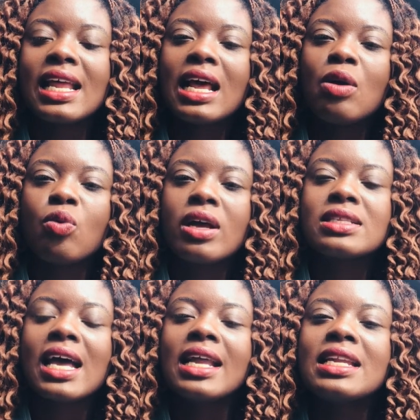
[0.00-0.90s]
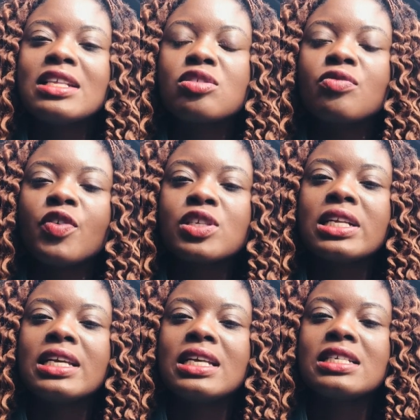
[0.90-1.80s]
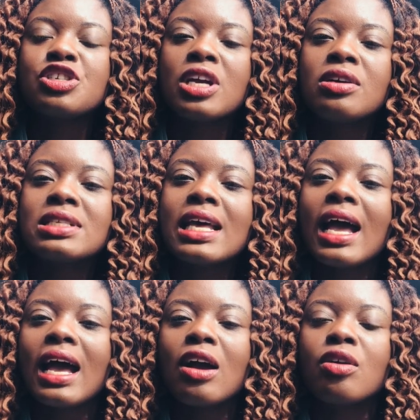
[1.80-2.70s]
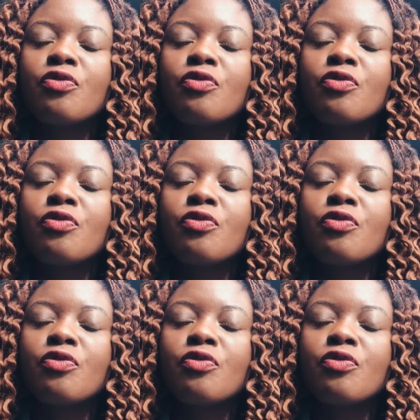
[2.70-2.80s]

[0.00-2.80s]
and our wants our needs obviously is shelter